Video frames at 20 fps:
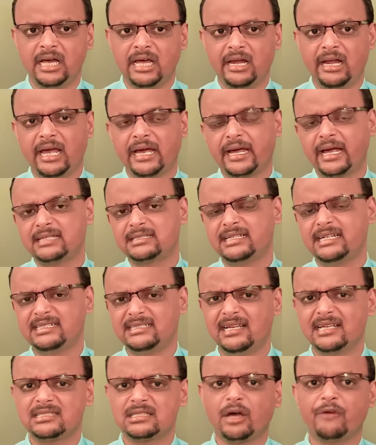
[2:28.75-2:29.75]
Like I said
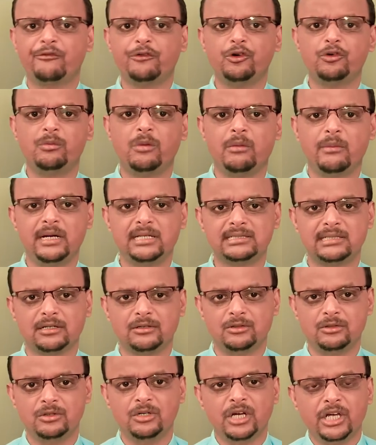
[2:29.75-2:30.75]
just a few moments
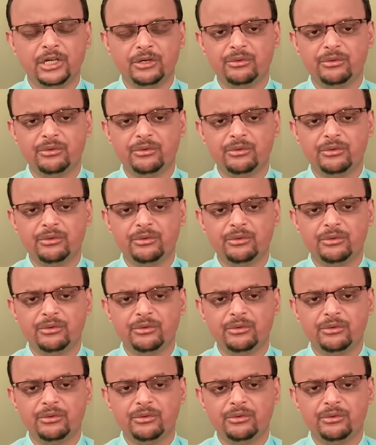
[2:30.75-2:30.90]
ago,